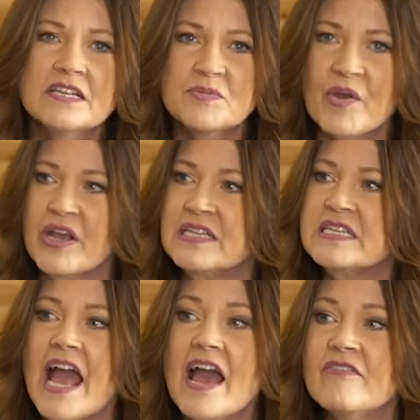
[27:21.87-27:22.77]
experienced
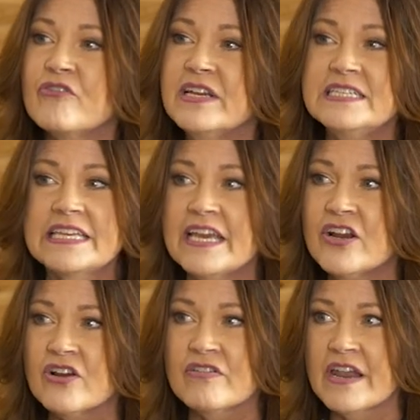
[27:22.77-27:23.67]
every
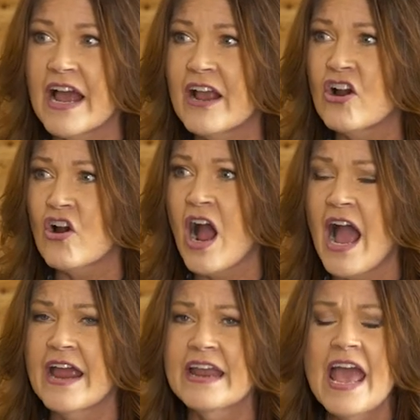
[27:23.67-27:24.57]
tear that I
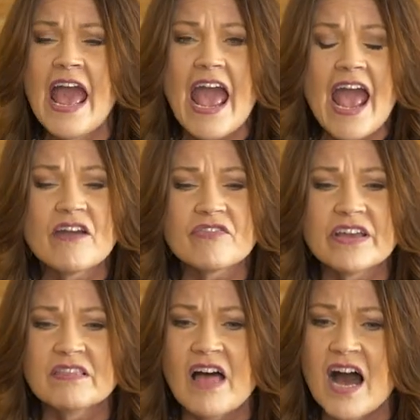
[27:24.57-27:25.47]
cried, every
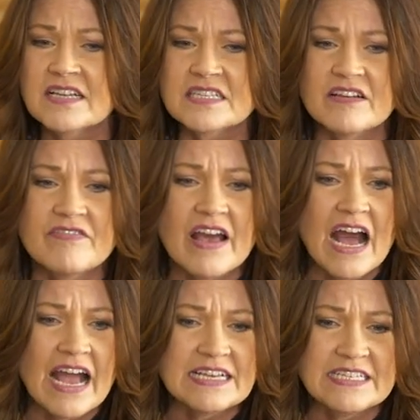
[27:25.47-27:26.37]
loss of
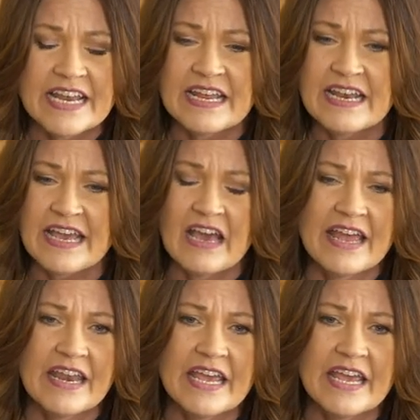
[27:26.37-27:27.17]
identity and